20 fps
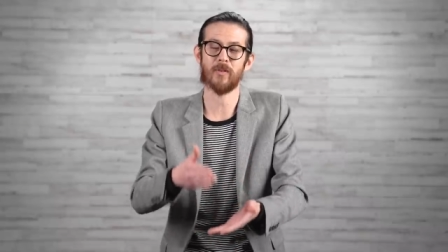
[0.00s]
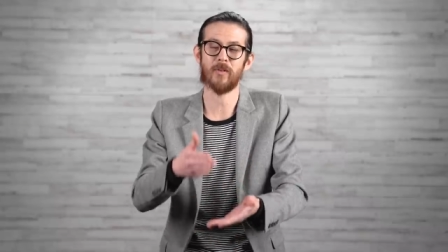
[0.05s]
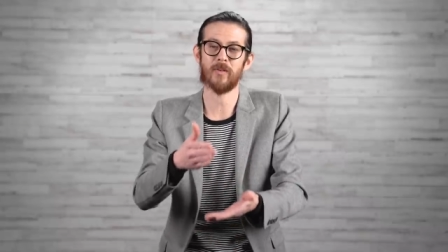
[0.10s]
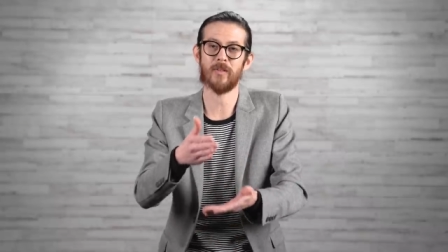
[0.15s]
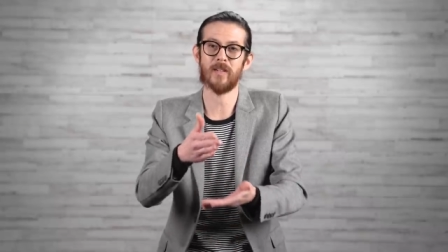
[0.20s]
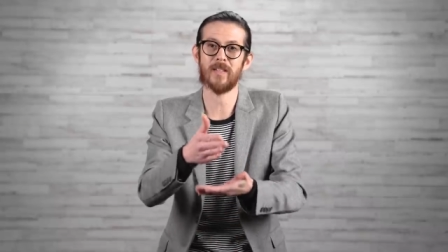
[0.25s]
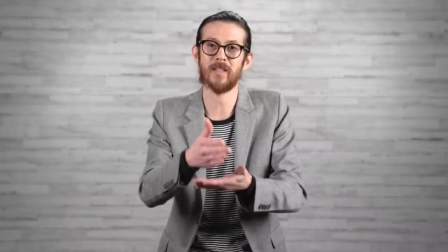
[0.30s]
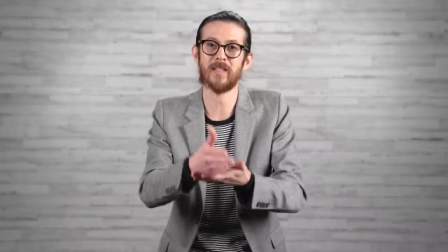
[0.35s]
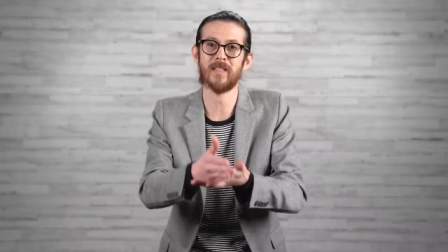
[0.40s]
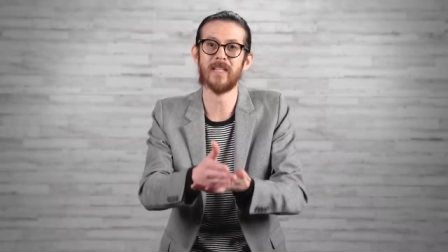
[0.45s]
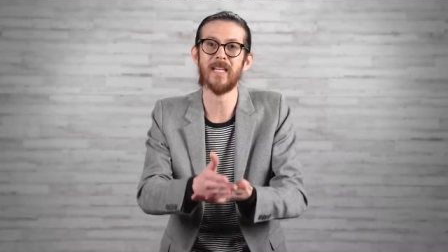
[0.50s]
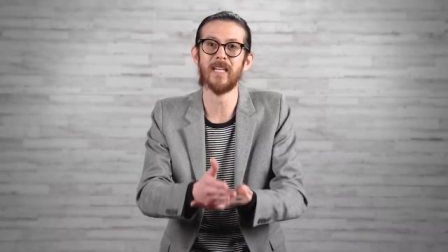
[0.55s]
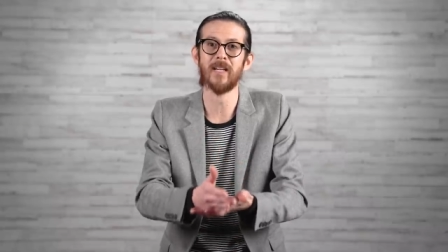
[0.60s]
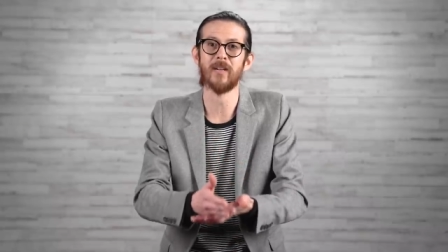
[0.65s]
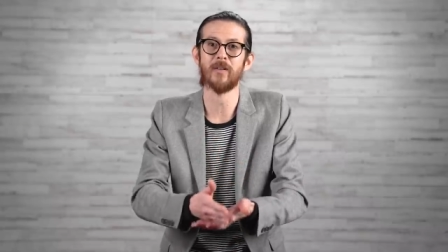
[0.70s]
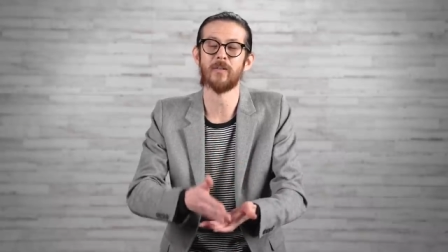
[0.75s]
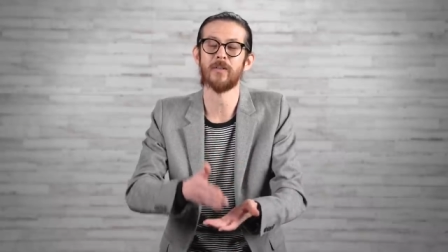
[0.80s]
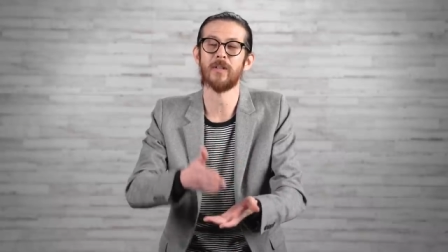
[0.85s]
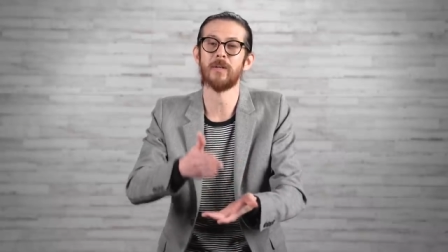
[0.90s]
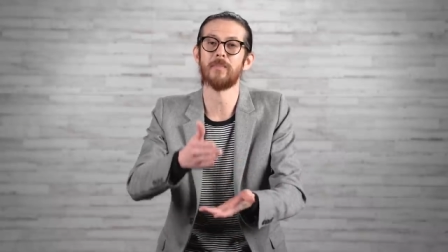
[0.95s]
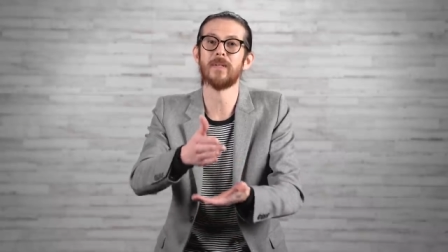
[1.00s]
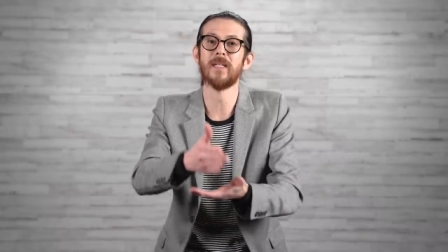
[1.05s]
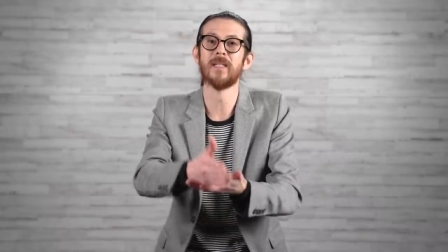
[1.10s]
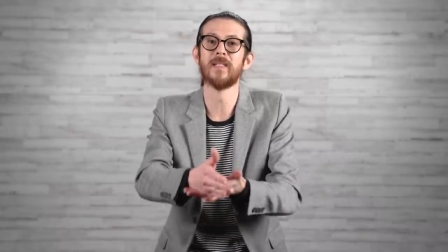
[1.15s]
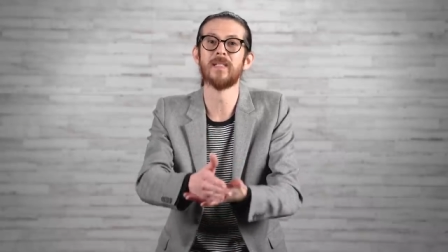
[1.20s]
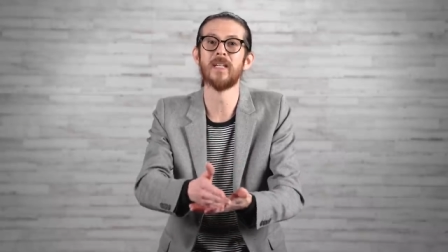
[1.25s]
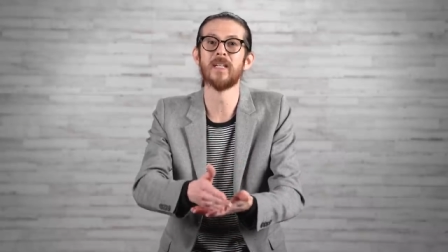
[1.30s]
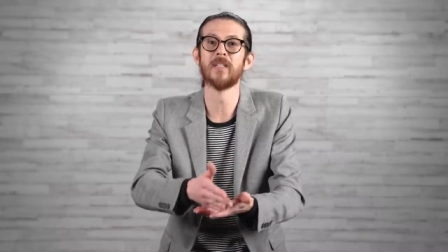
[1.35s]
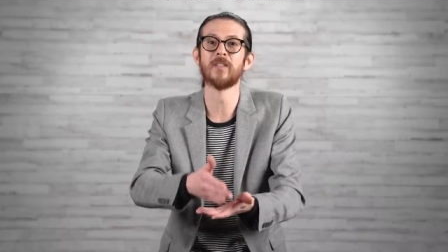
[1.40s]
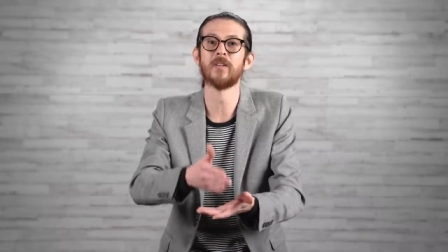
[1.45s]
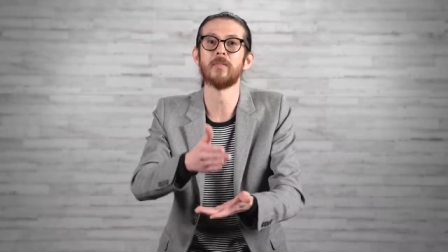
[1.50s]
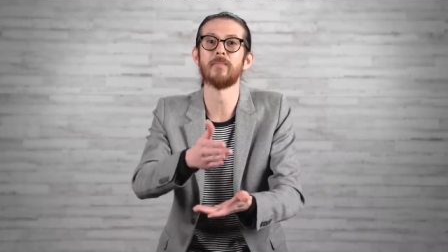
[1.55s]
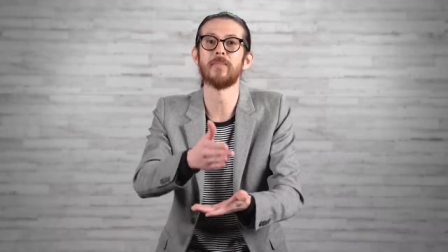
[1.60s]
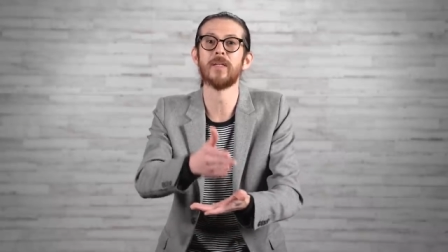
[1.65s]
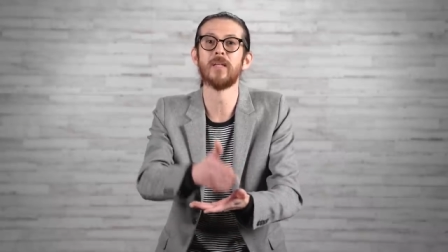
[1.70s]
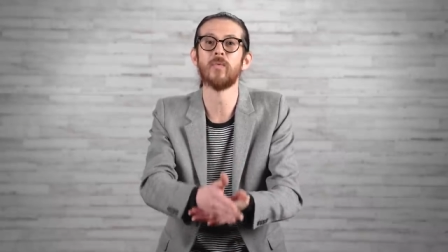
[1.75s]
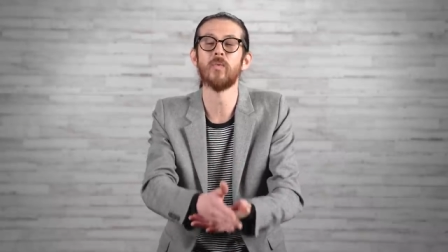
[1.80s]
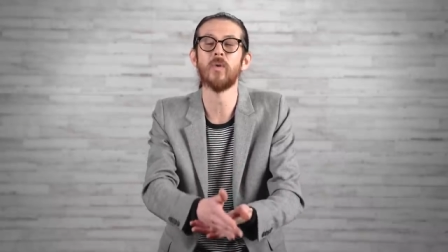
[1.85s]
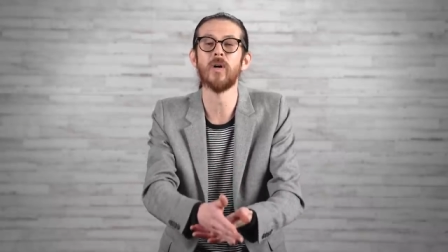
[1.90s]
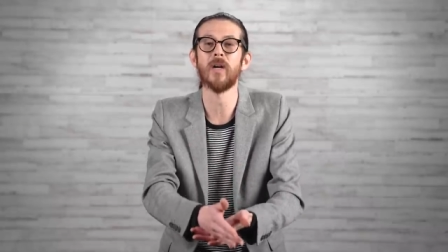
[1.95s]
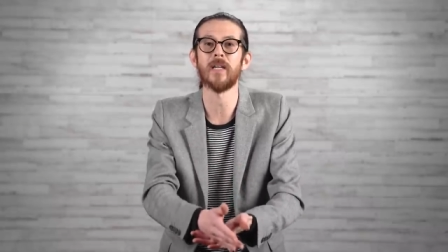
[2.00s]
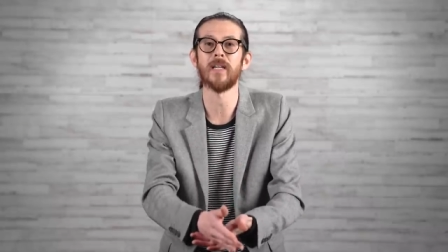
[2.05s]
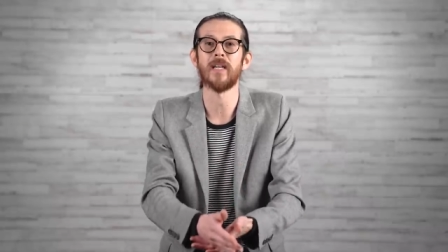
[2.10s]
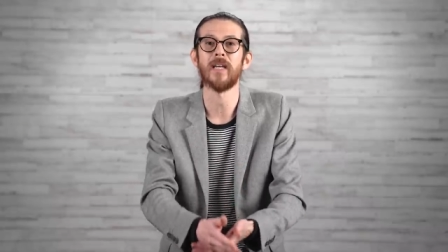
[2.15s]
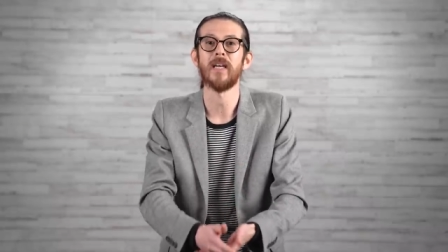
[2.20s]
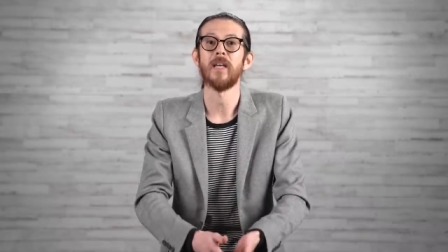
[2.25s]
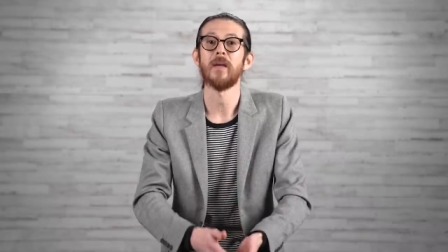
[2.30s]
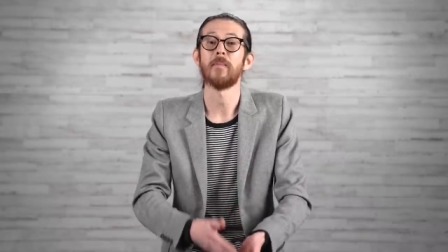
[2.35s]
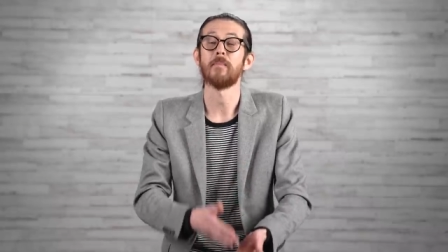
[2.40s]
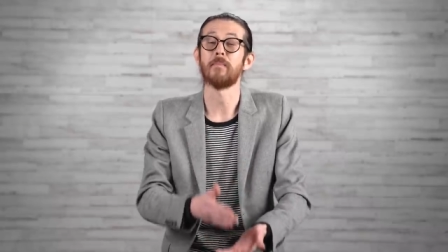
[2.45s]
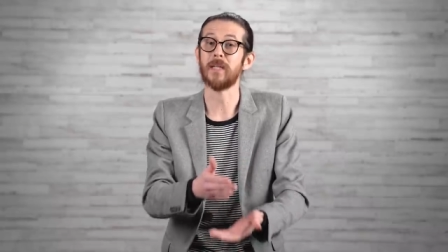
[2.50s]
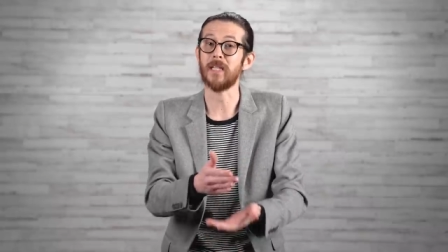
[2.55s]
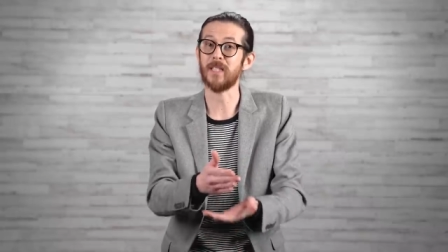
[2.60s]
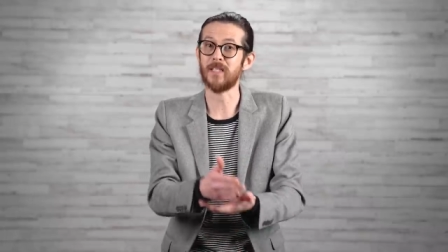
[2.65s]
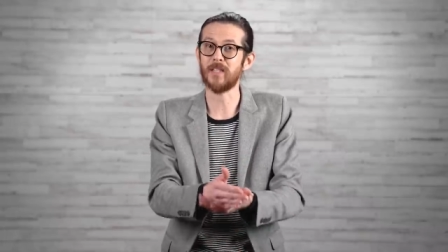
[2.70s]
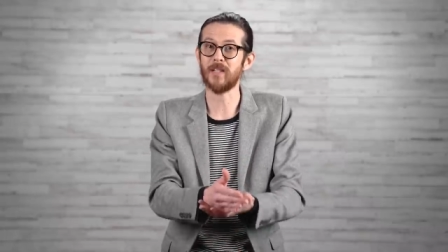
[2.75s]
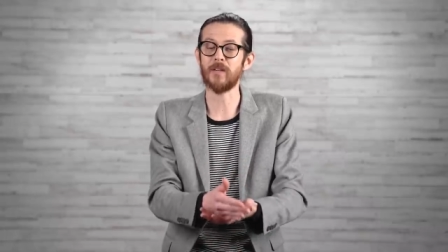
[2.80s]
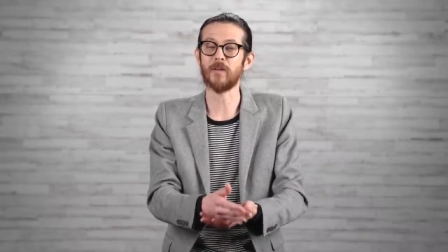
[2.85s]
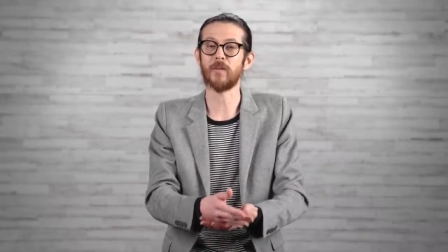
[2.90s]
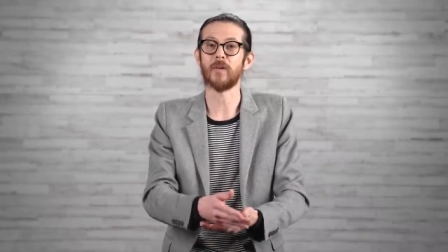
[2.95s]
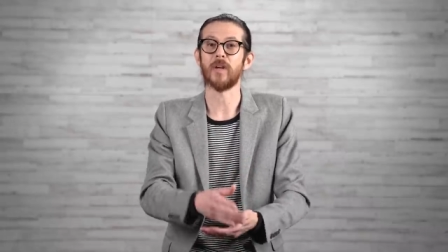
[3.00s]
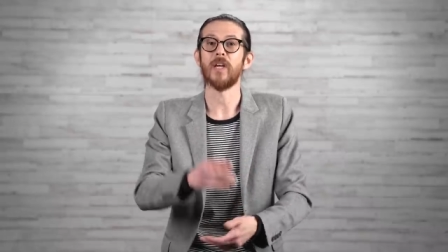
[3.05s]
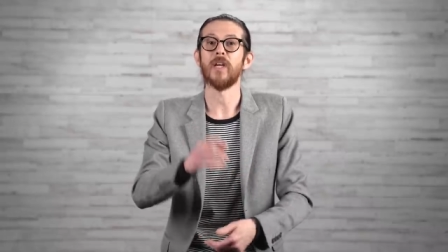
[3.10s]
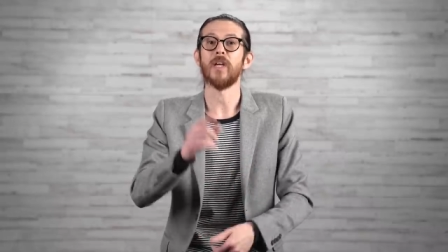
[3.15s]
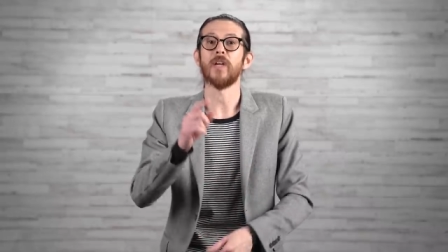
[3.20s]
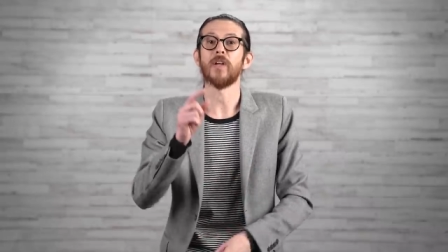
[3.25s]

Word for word: or the zinc or the B6 or B1, B2.